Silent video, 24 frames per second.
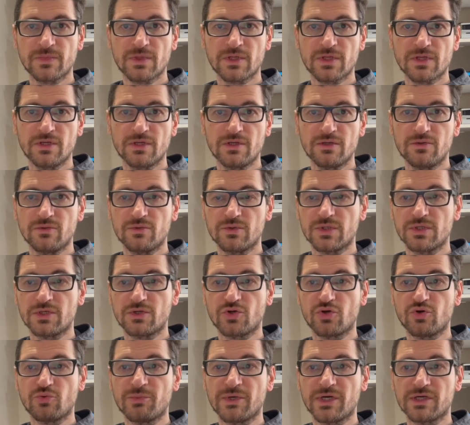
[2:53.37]
I'm going to
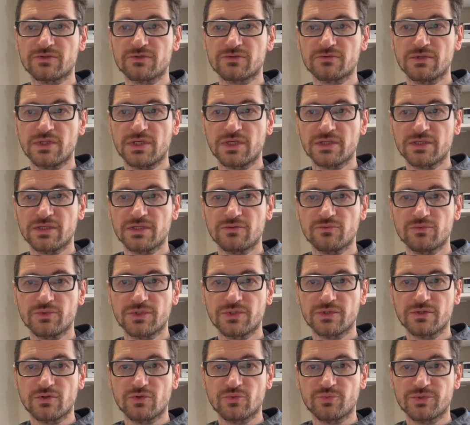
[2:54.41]
go back to login. We're going
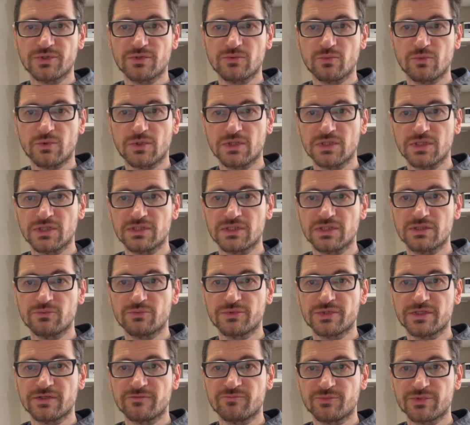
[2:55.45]
to open a wallet that we
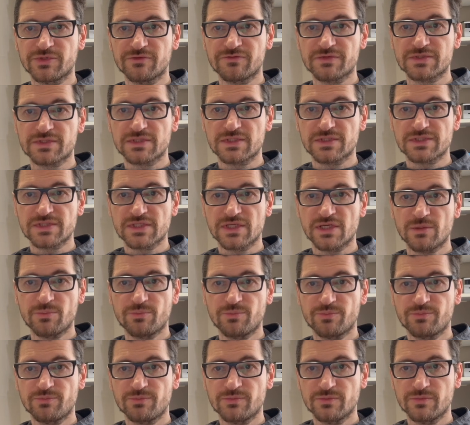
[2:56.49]
have previously set up
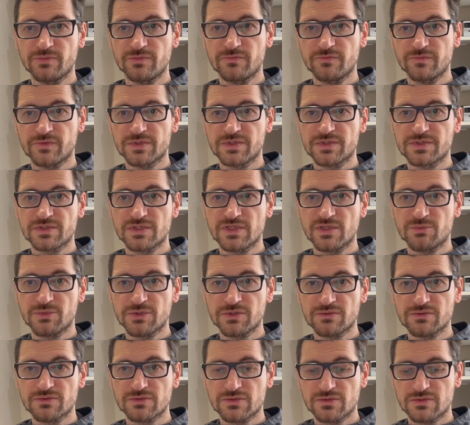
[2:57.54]
for these
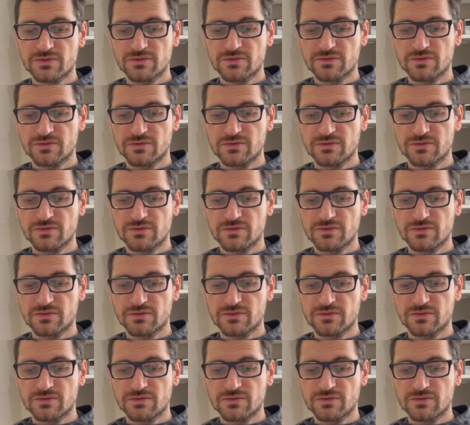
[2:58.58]
demos.